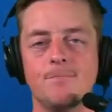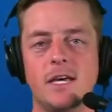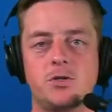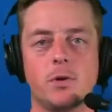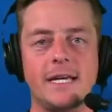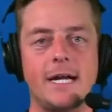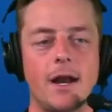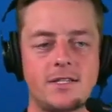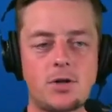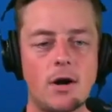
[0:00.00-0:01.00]
is really
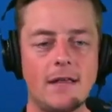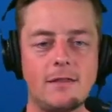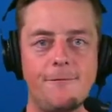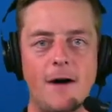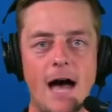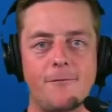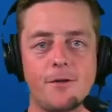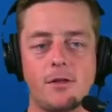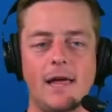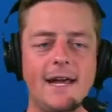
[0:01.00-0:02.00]
going to start at the 5 for
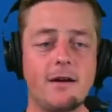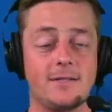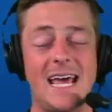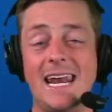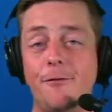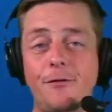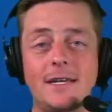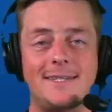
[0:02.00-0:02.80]
the Lakers. And if he